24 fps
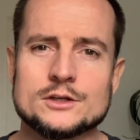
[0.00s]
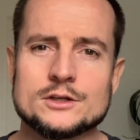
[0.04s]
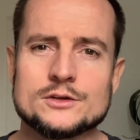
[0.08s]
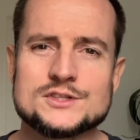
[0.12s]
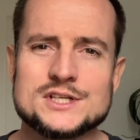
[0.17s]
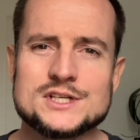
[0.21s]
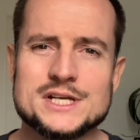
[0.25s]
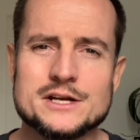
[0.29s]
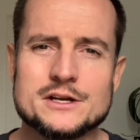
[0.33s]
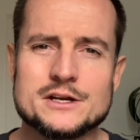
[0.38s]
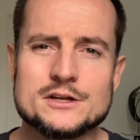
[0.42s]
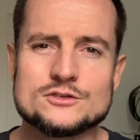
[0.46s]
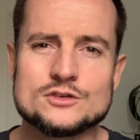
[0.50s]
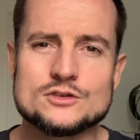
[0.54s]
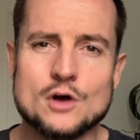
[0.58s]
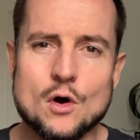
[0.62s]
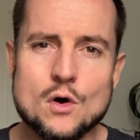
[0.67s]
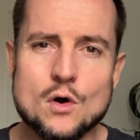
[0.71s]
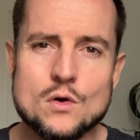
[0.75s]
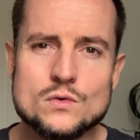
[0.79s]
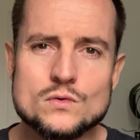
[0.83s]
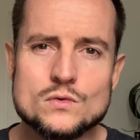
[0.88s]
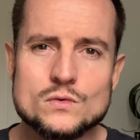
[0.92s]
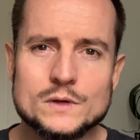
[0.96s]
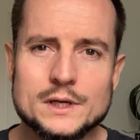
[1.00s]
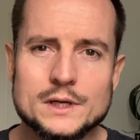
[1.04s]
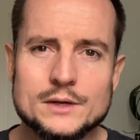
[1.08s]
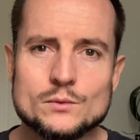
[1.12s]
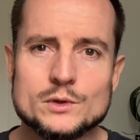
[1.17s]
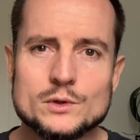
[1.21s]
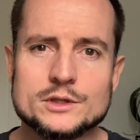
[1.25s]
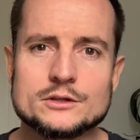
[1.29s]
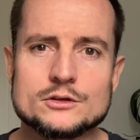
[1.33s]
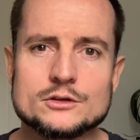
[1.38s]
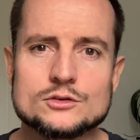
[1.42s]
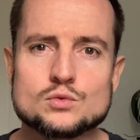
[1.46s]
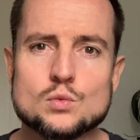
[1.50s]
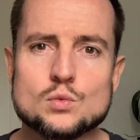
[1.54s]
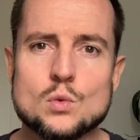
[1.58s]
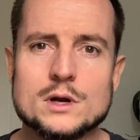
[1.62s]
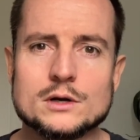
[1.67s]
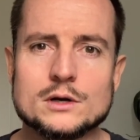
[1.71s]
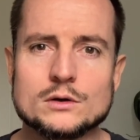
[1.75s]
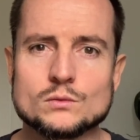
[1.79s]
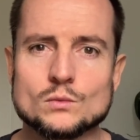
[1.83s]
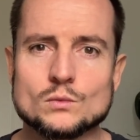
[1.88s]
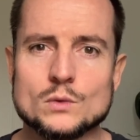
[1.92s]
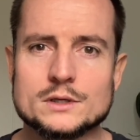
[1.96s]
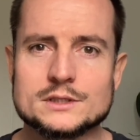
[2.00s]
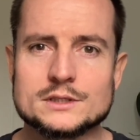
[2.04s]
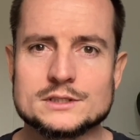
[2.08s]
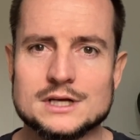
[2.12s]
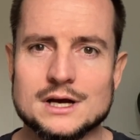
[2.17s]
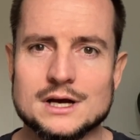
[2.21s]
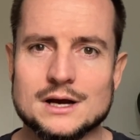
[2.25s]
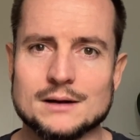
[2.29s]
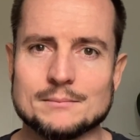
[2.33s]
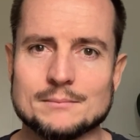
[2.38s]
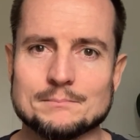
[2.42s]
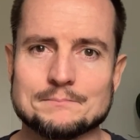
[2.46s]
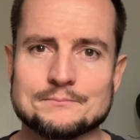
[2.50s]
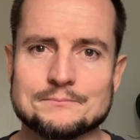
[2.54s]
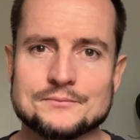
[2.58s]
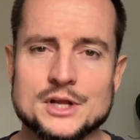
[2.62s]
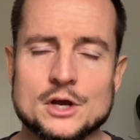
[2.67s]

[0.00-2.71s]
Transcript: You see, it is only with this one-on-one time,